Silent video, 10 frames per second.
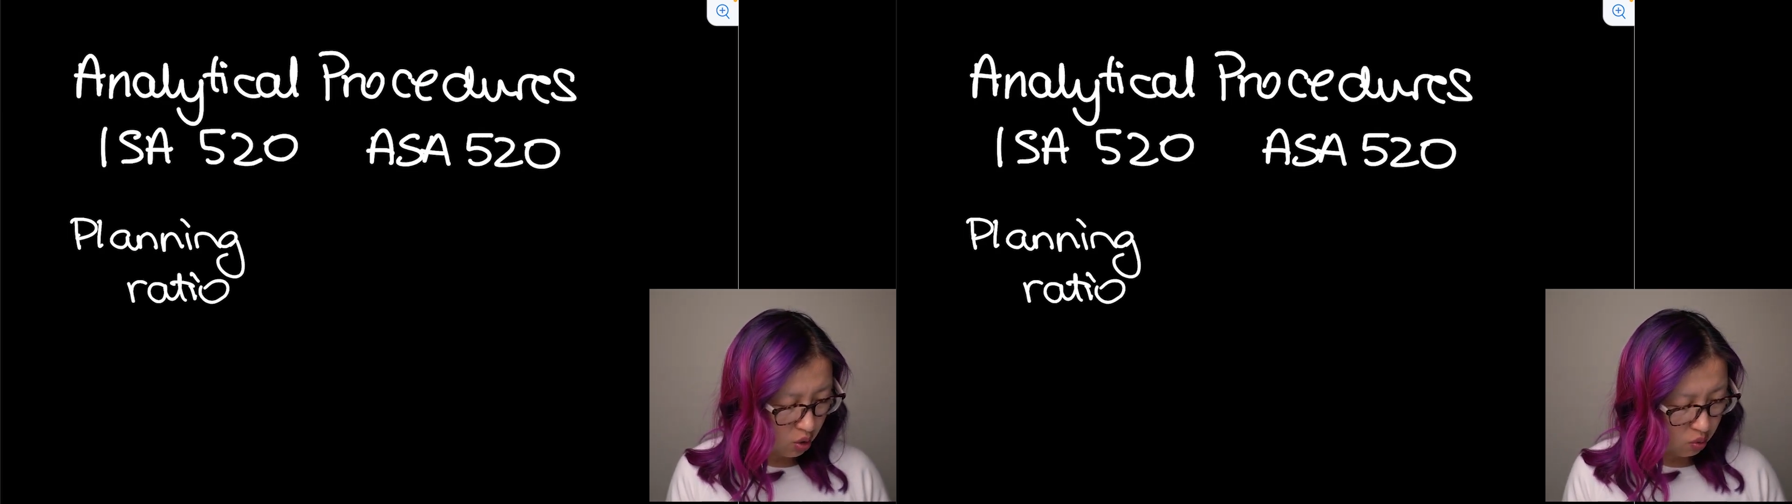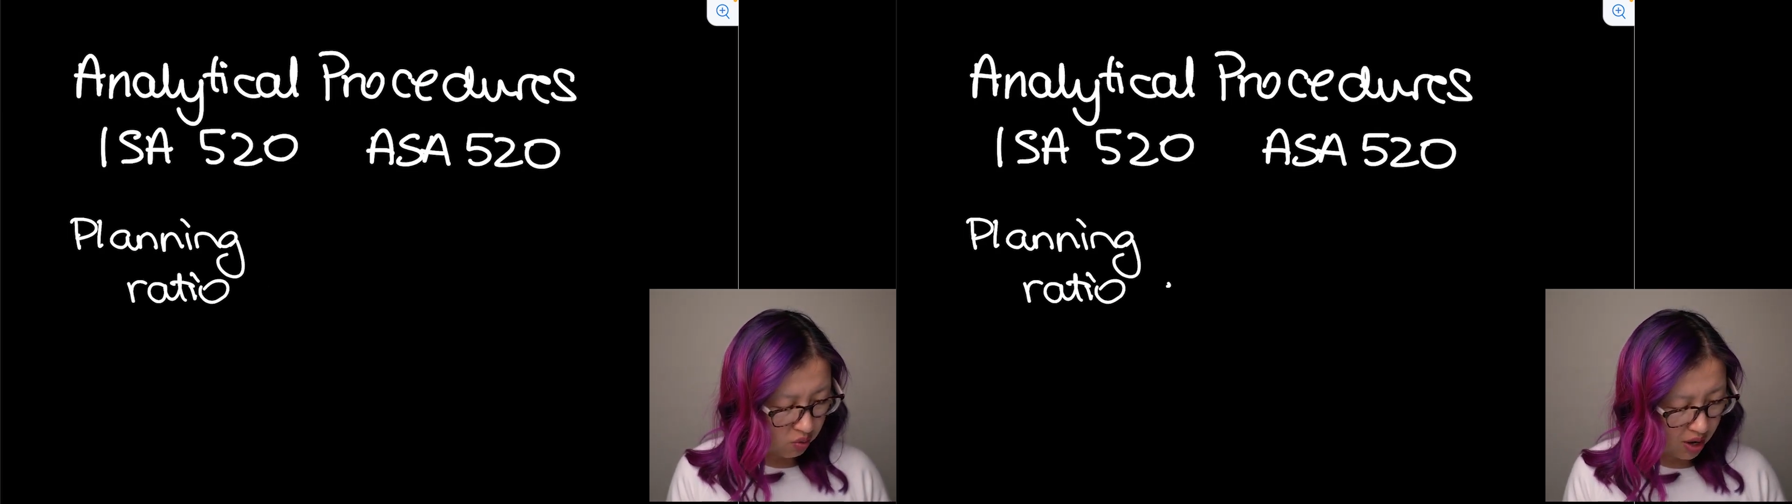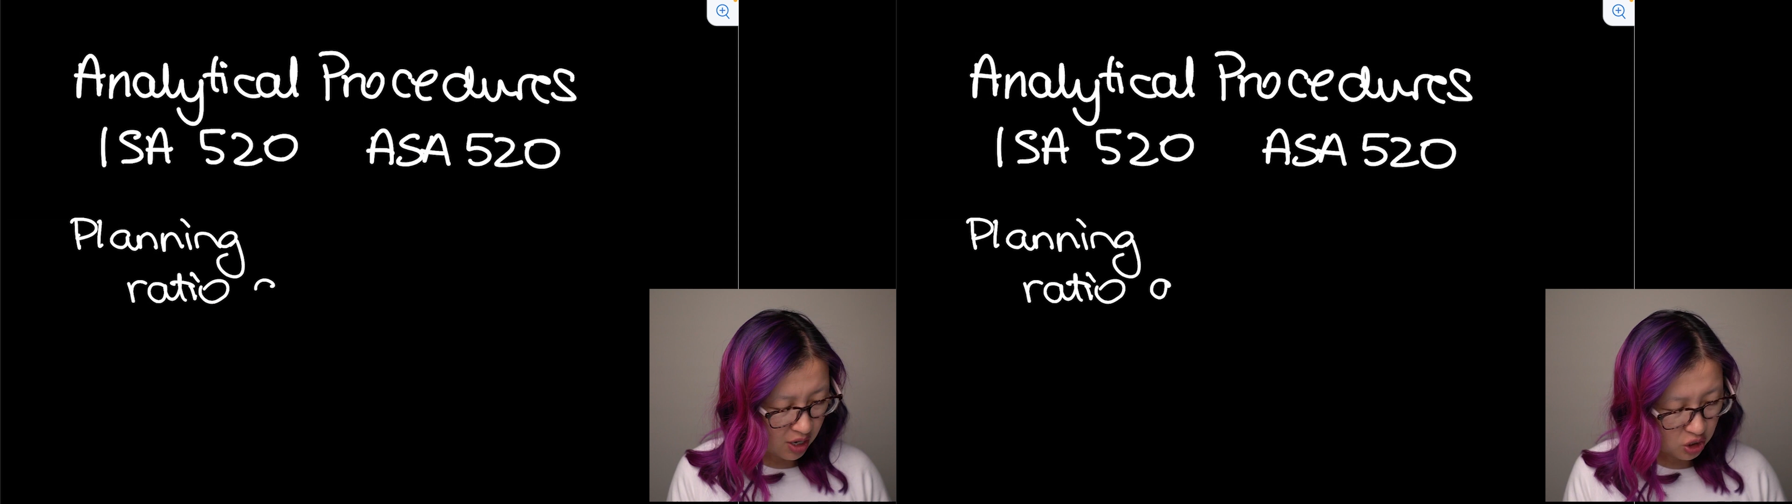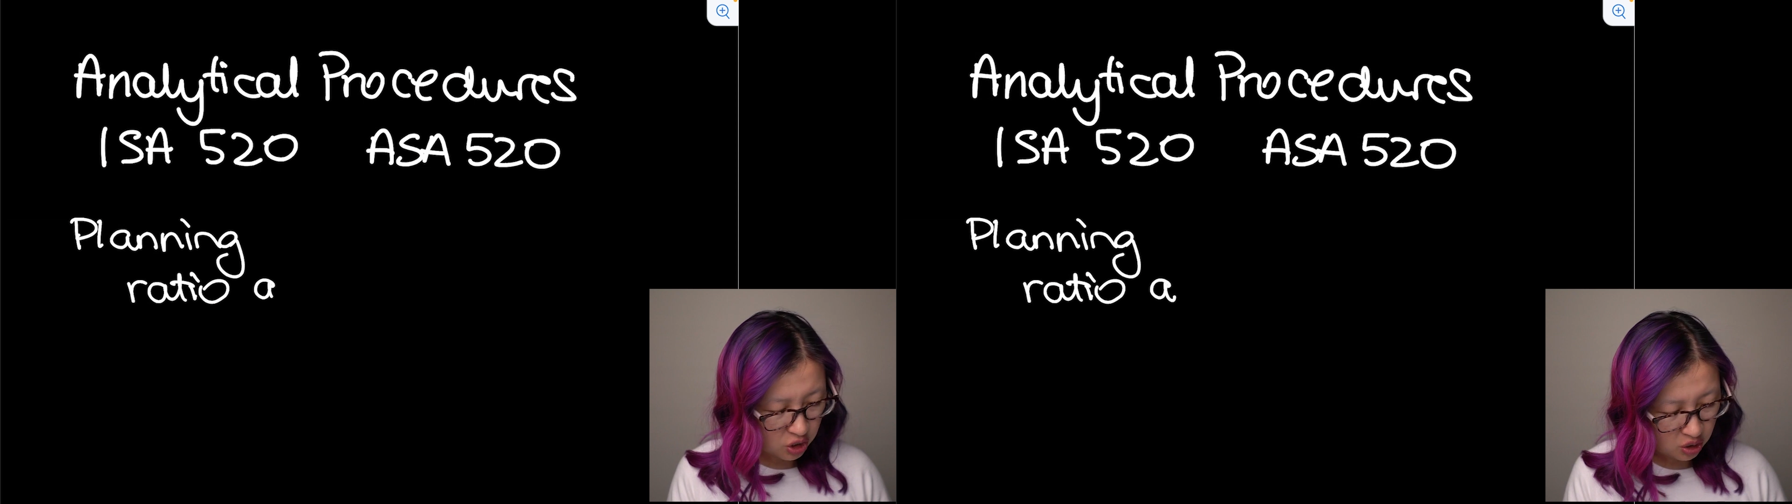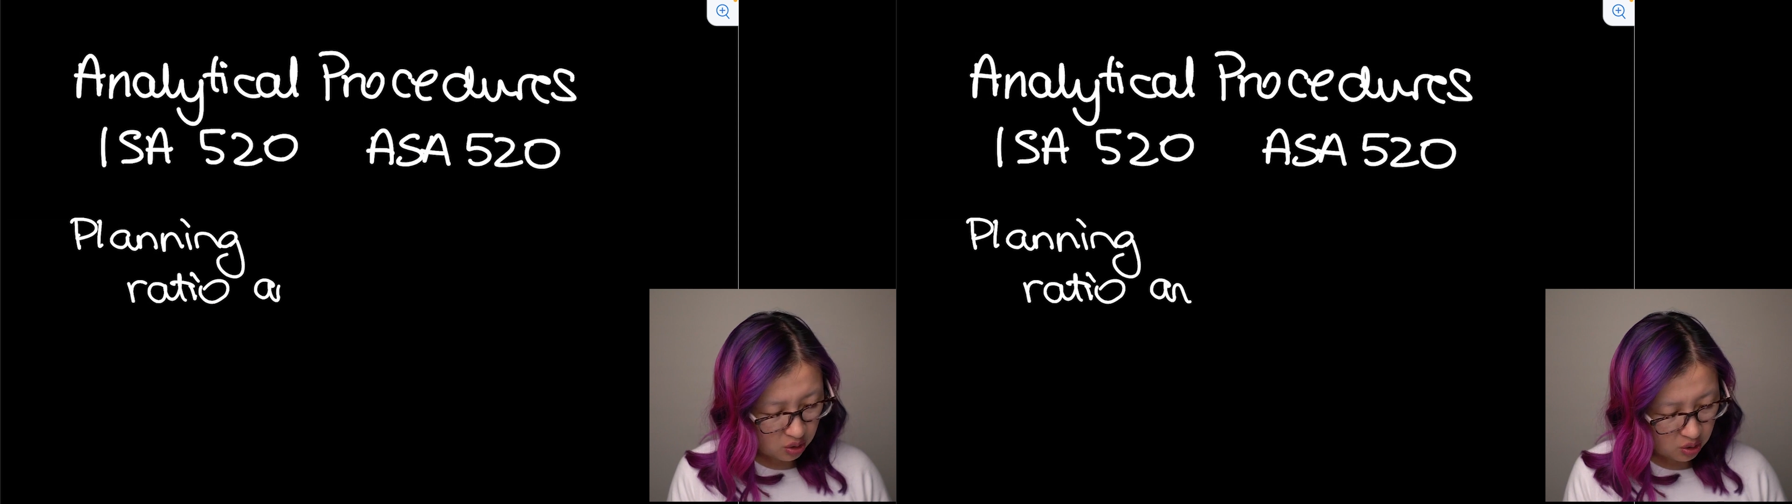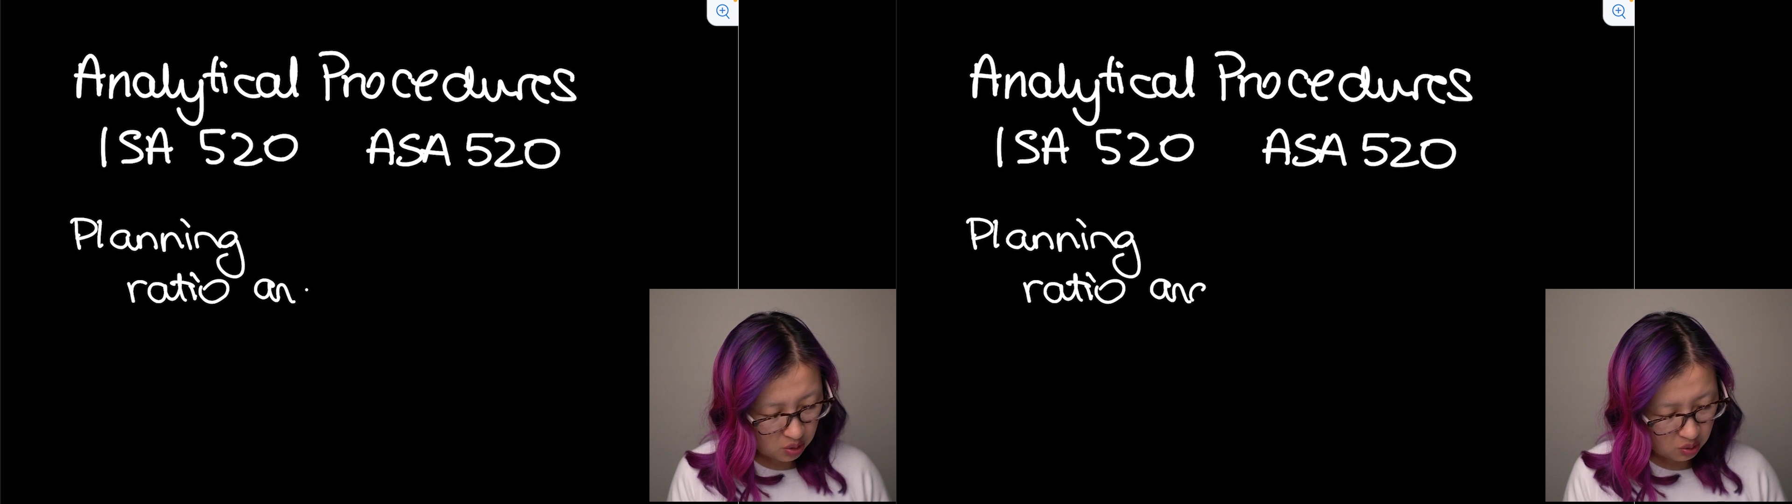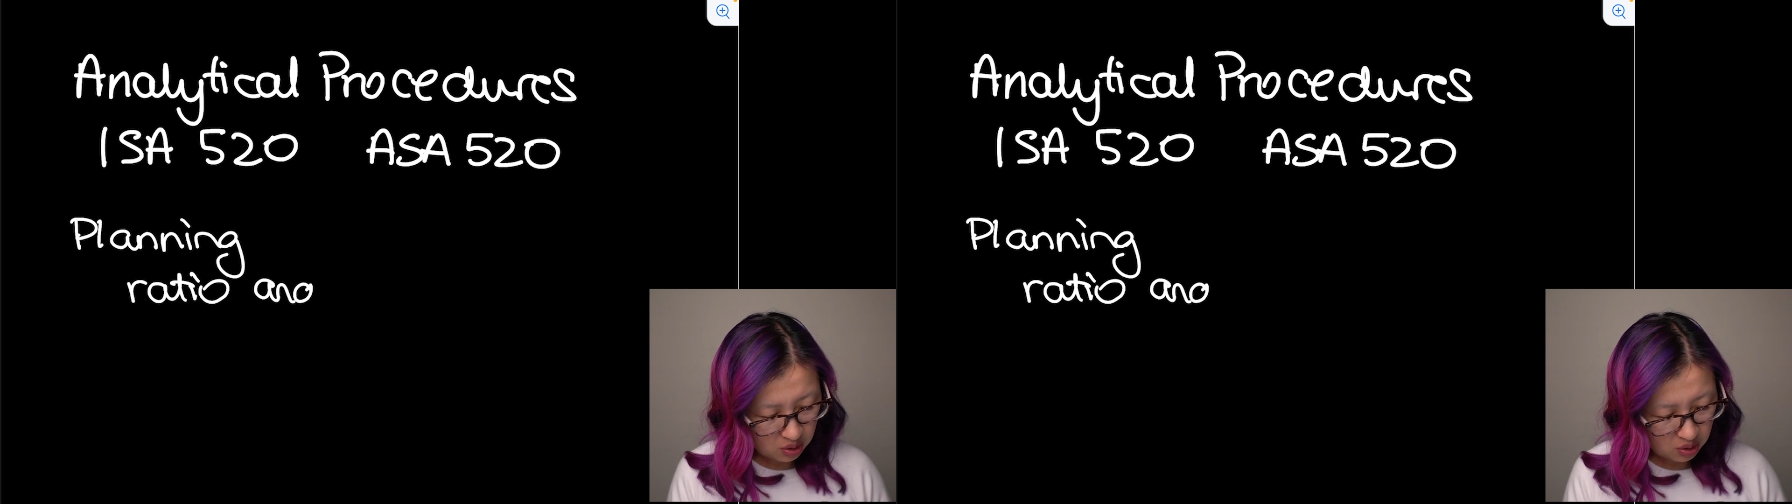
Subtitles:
ratio